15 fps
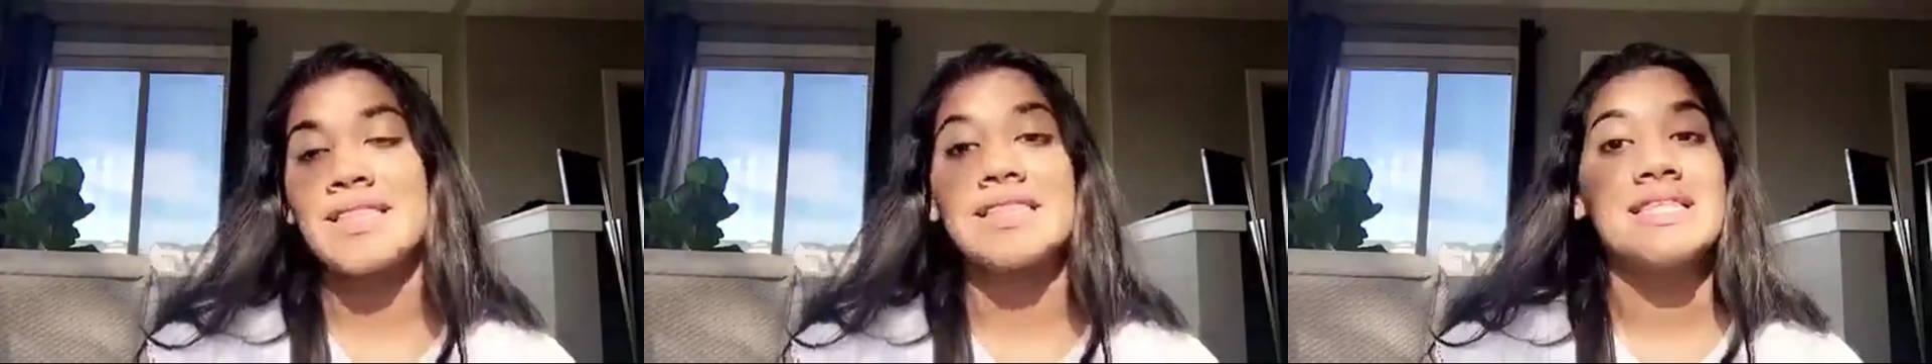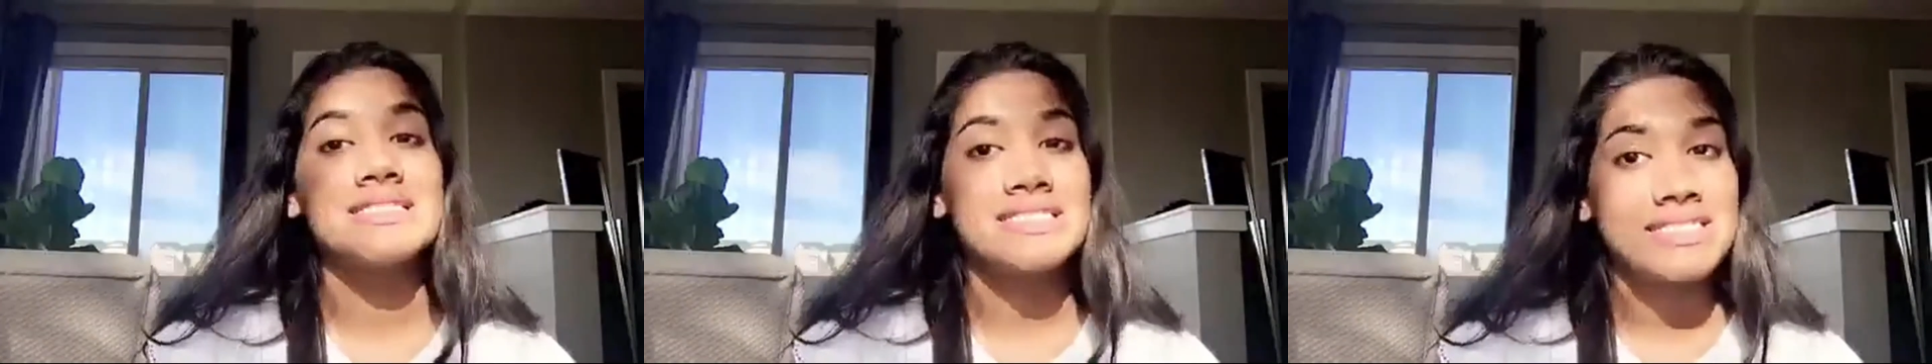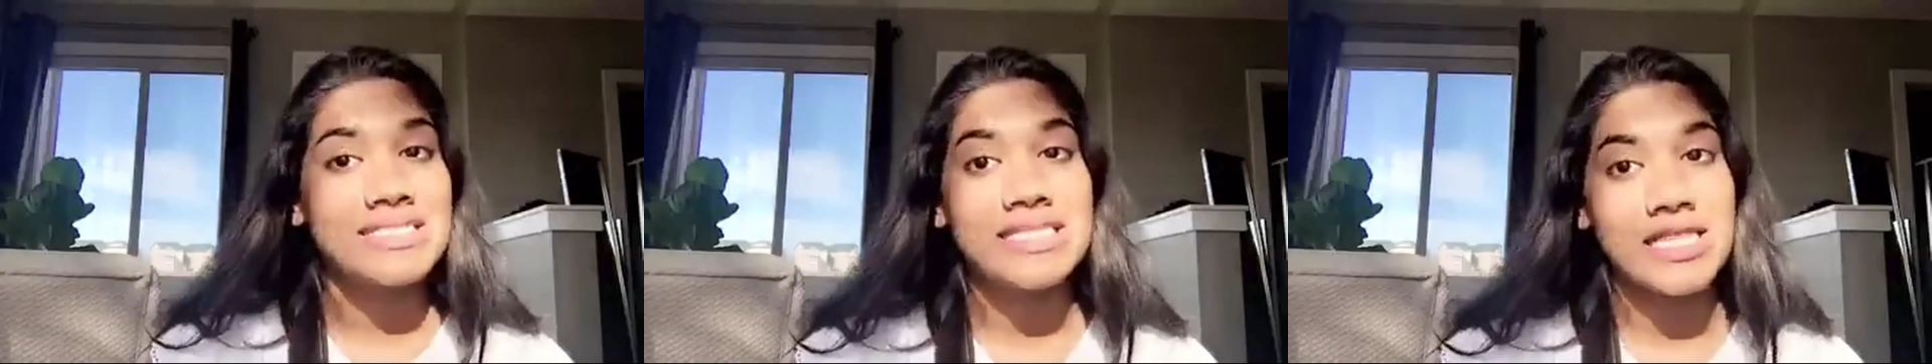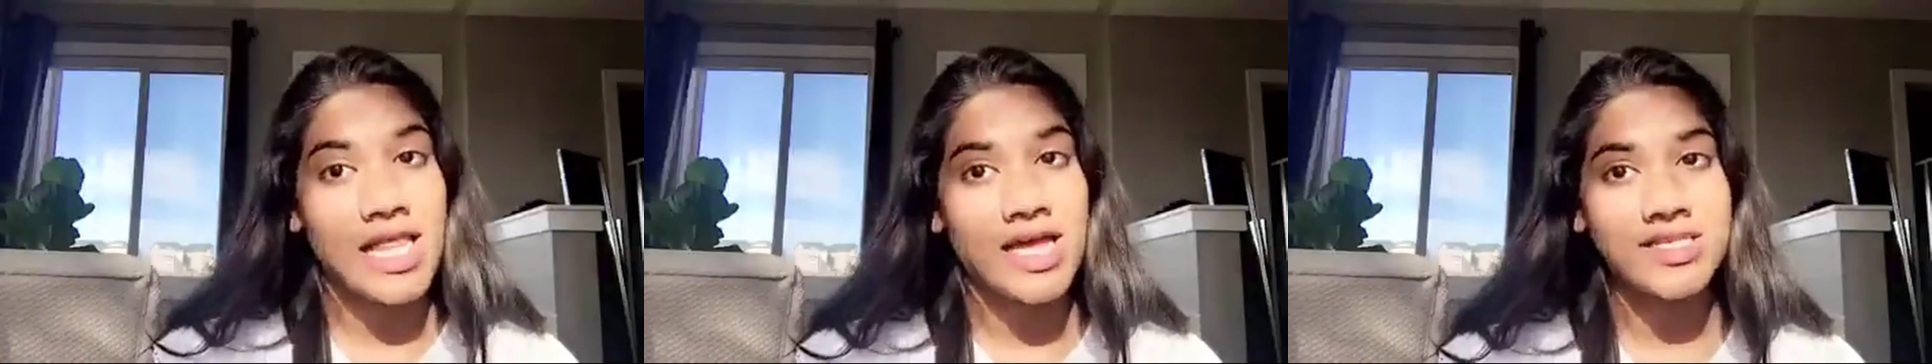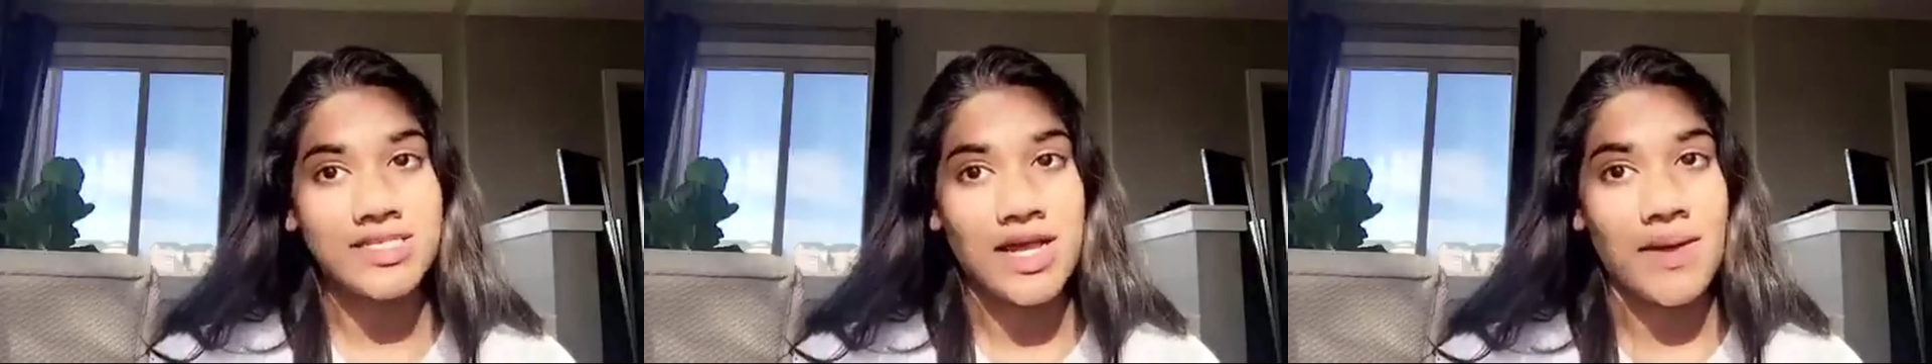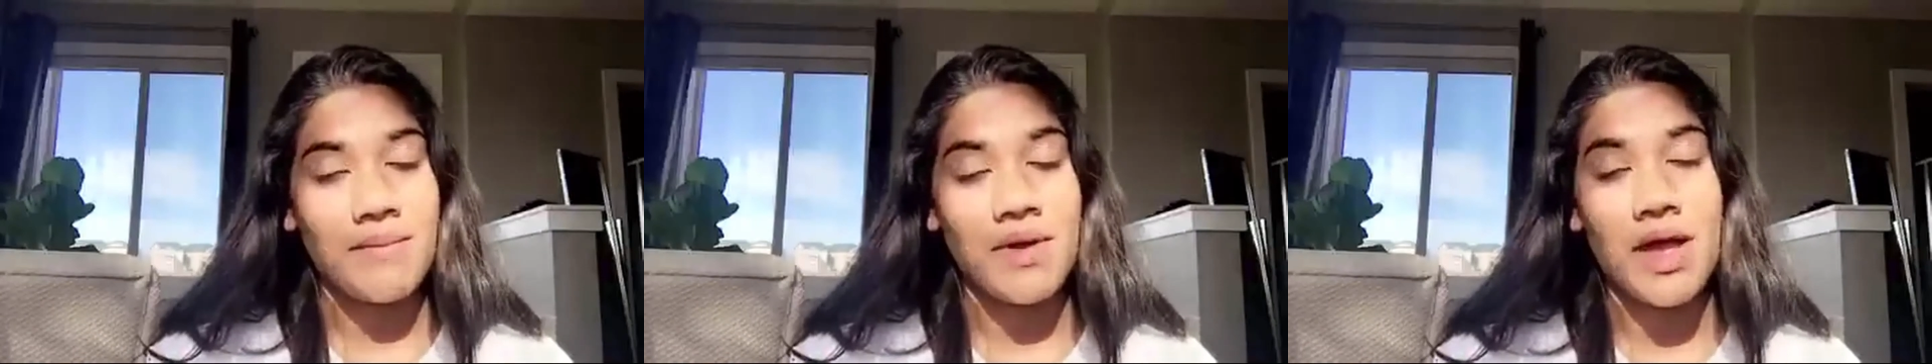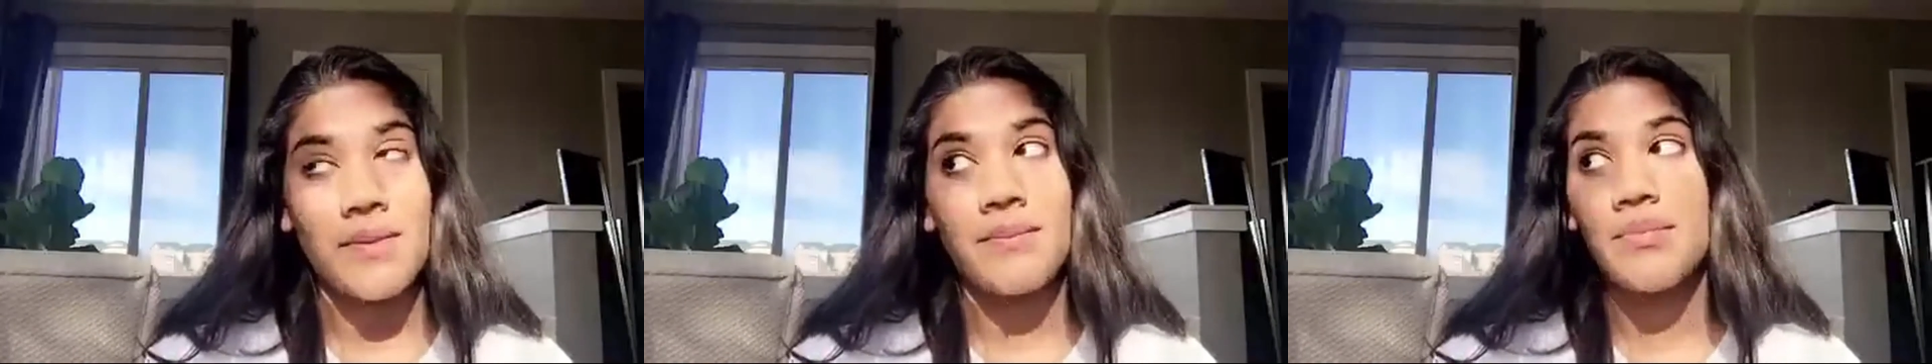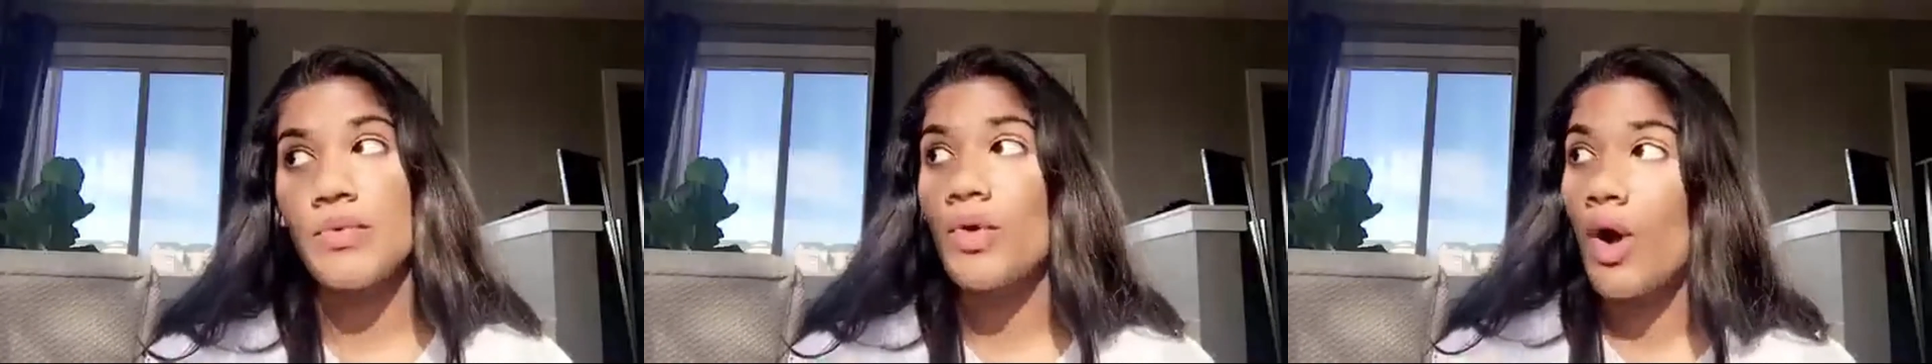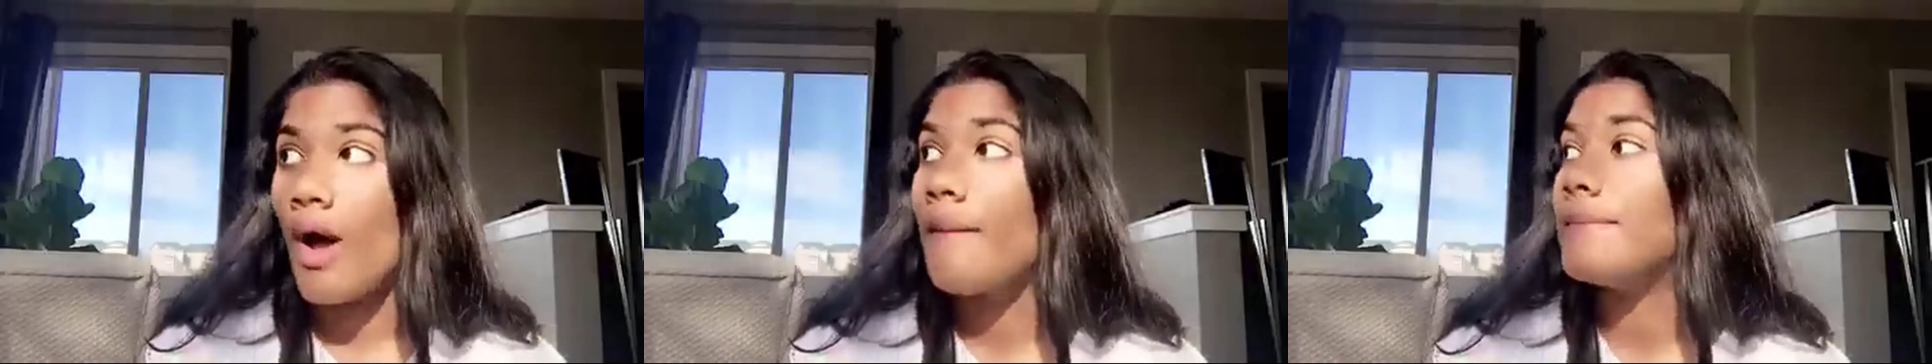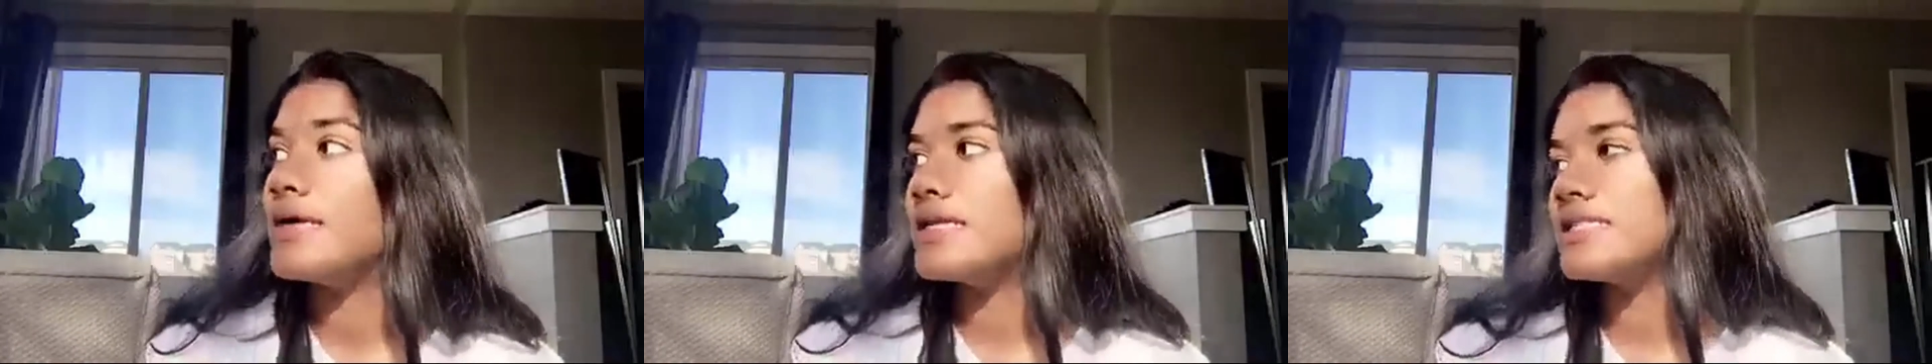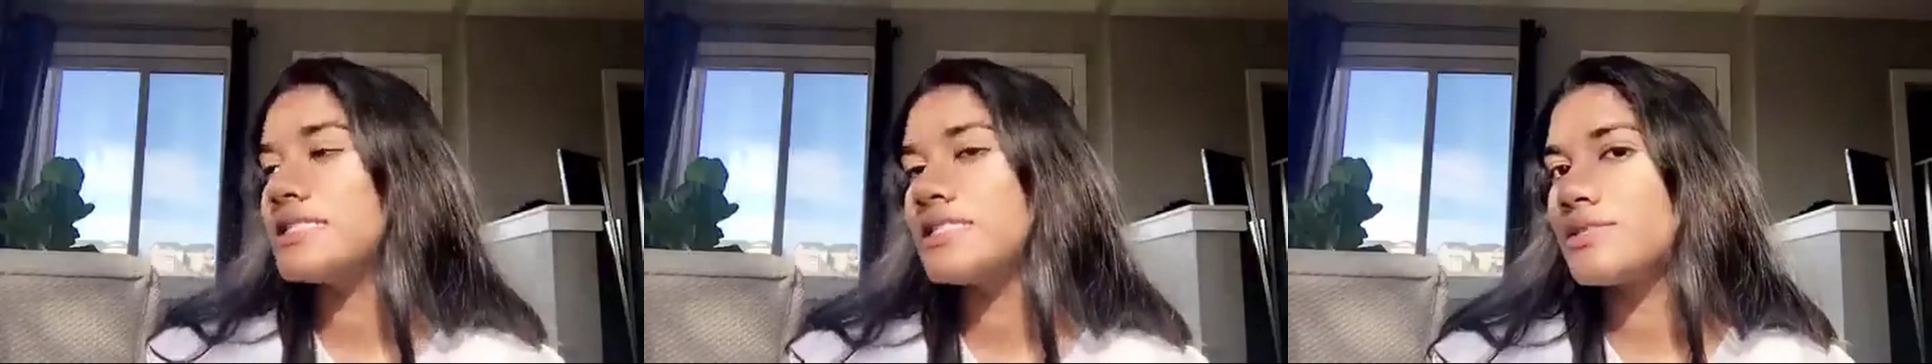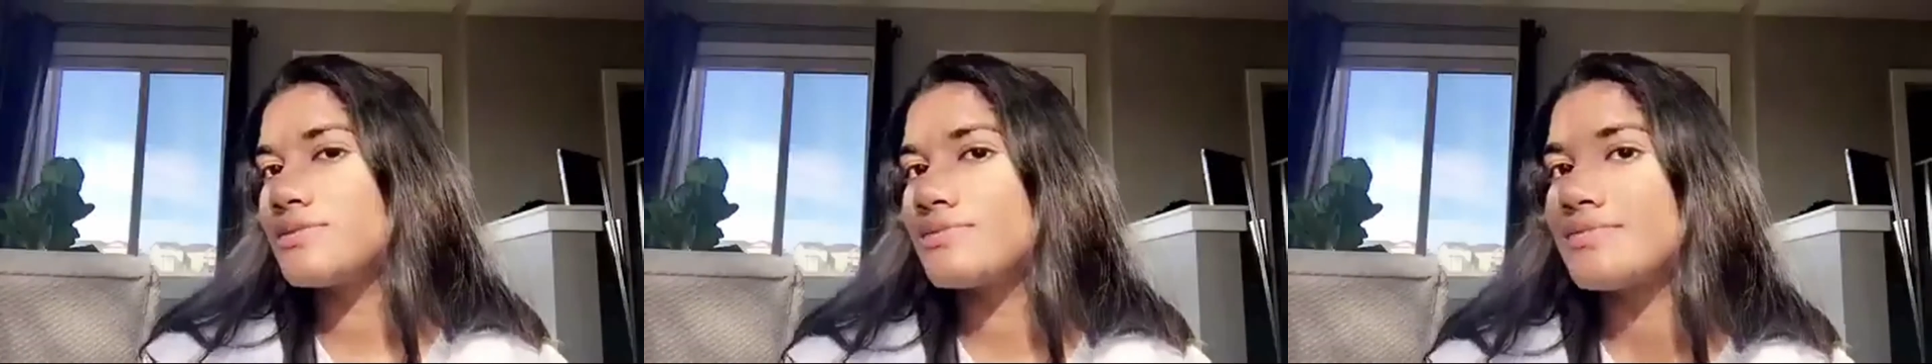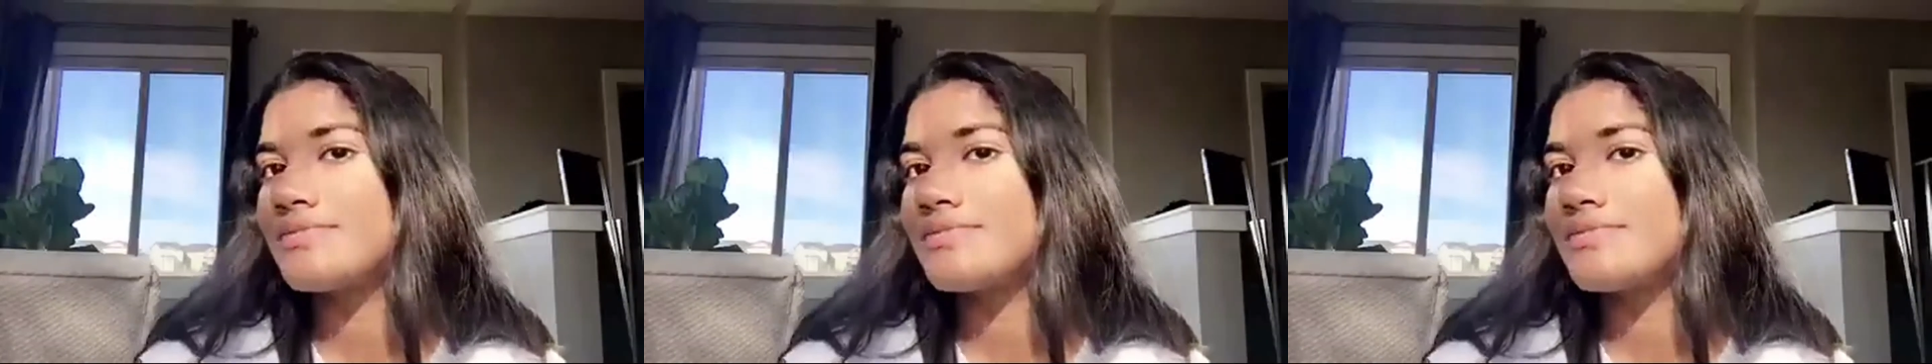This is the last time, I promise.